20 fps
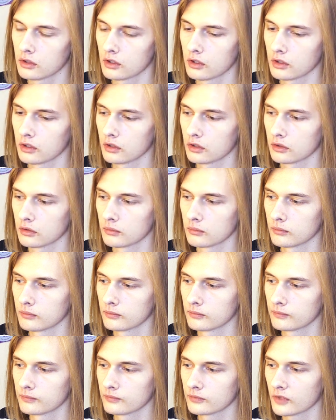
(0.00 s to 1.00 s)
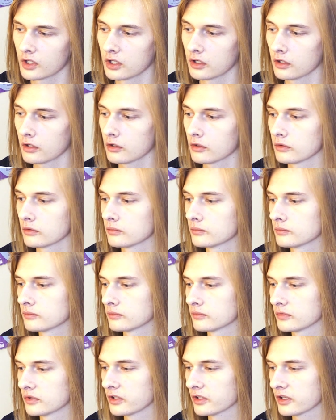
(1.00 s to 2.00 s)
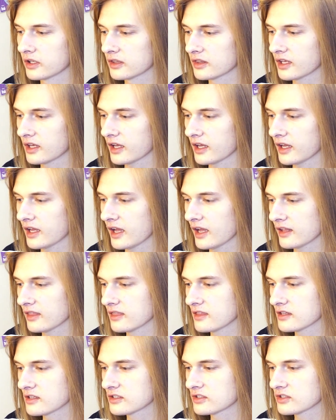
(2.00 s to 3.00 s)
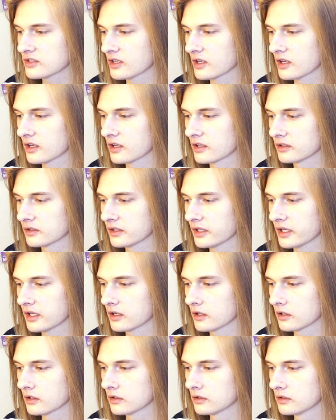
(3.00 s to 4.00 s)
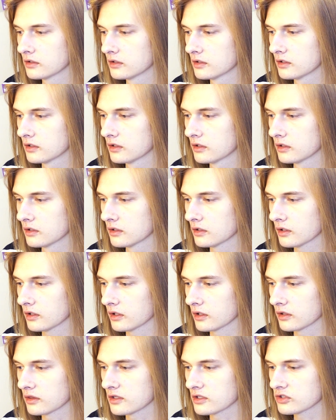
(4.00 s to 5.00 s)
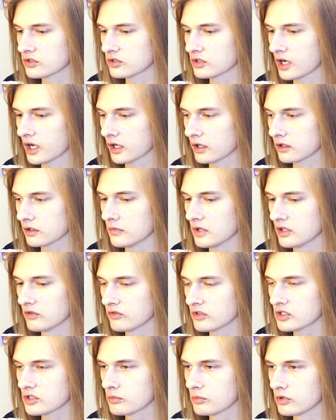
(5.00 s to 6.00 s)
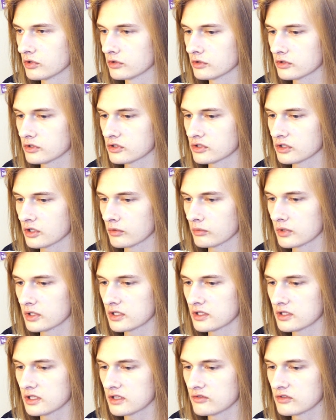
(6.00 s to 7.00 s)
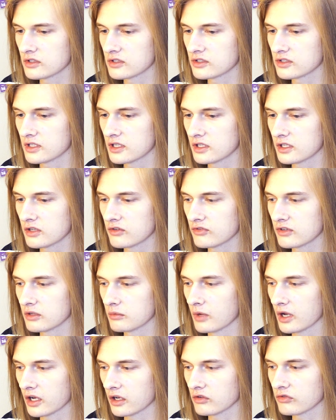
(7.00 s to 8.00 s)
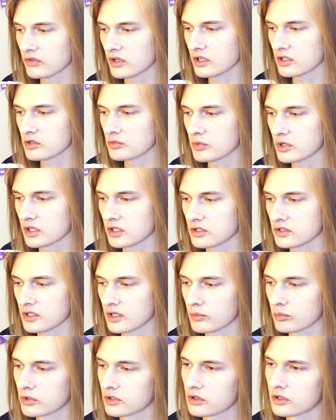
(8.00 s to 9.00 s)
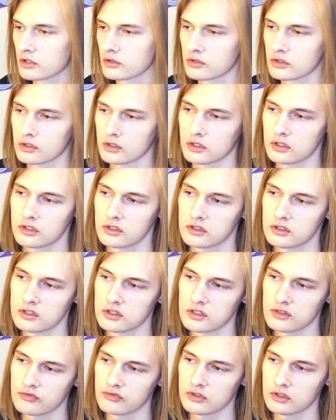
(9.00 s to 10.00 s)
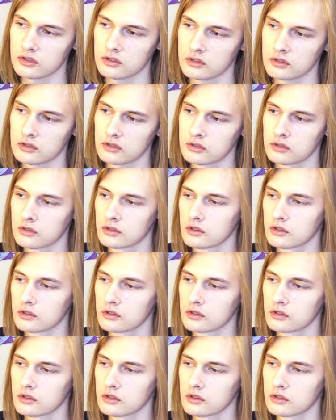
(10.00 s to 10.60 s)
Oh, look at that. I had this layer, this track invisible, so we didn't even see any feedback effects because I put those on a different